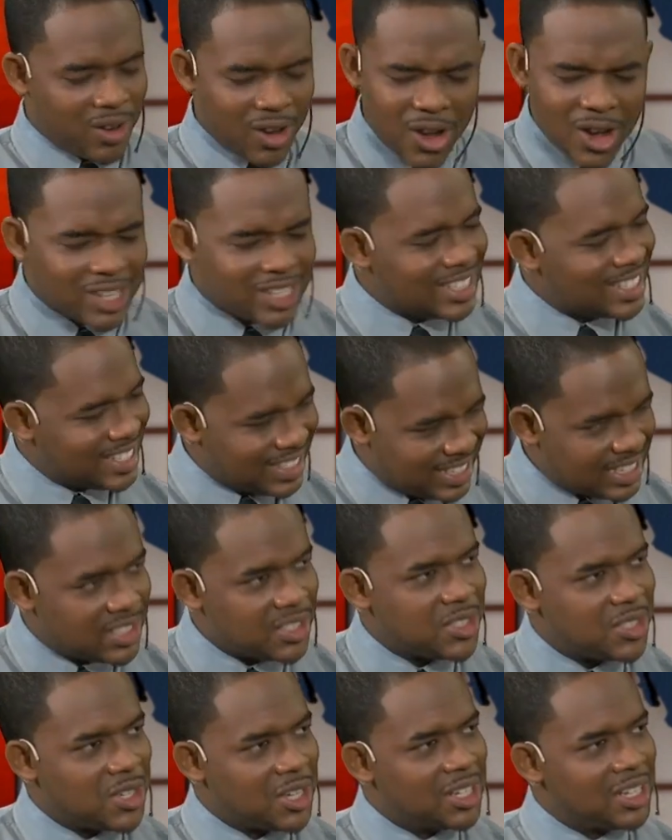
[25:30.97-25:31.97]

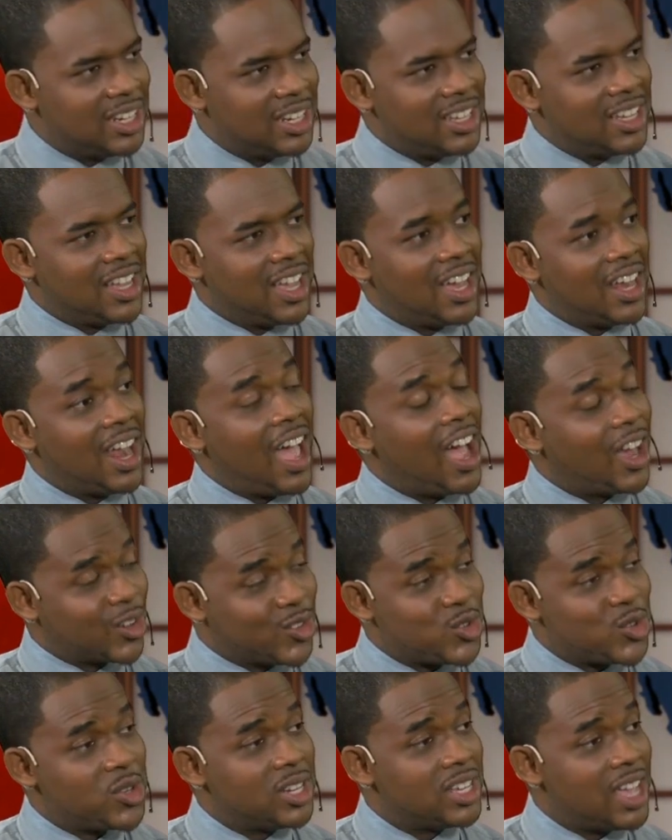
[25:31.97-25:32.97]
consistently can
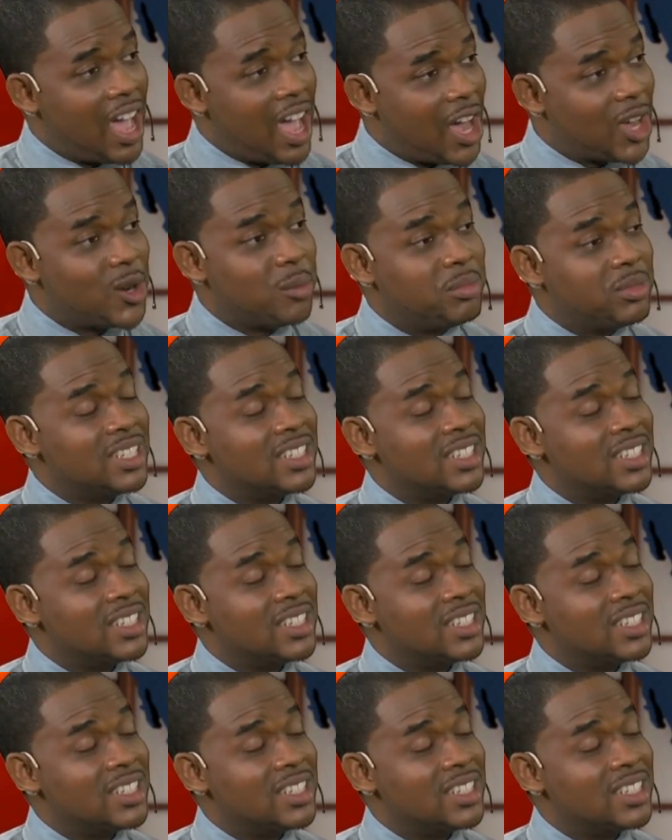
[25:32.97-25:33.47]
actually add up